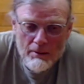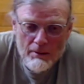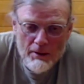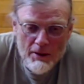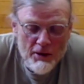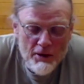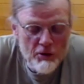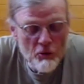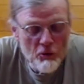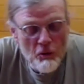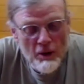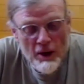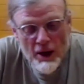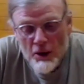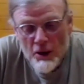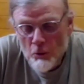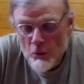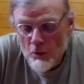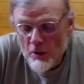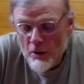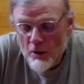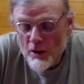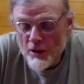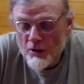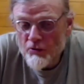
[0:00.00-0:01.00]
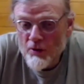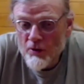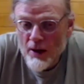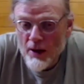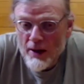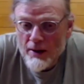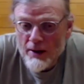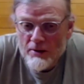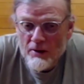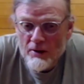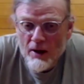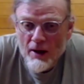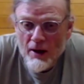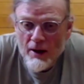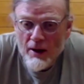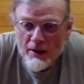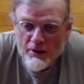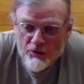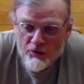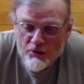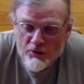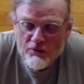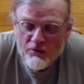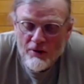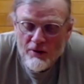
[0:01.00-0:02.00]
Either way works. I
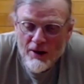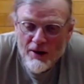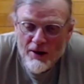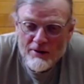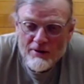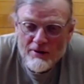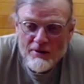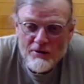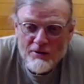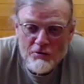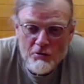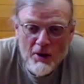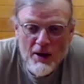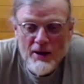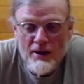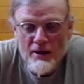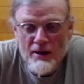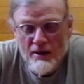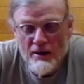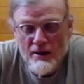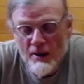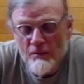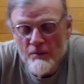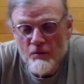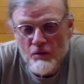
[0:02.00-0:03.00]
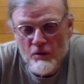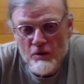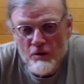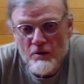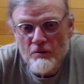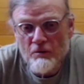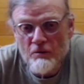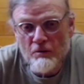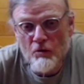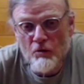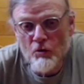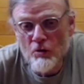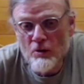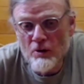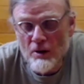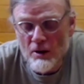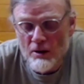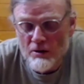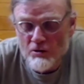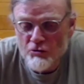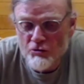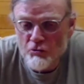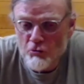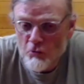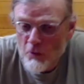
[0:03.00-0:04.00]
just like to train it up for
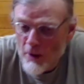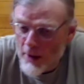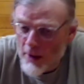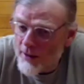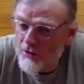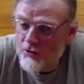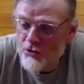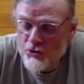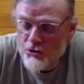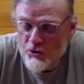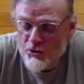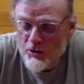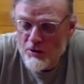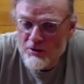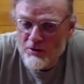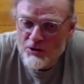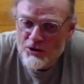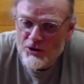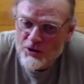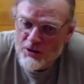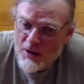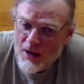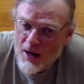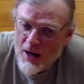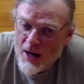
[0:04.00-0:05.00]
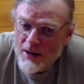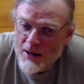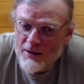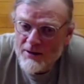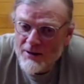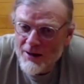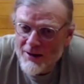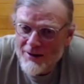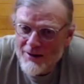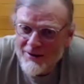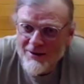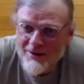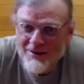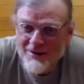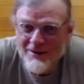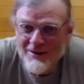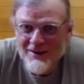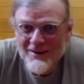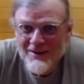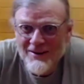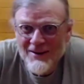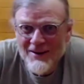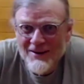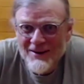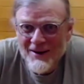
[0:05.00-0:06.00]
a straight shot on
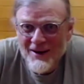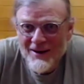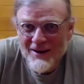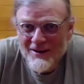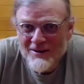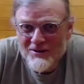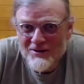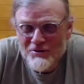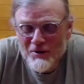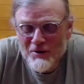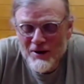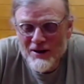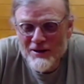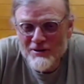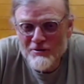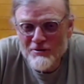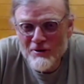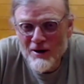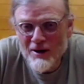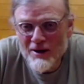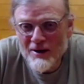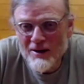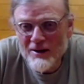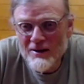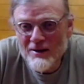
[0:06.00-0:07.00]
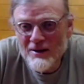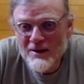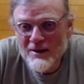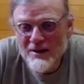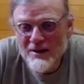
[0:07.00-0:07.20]
a straight trunk.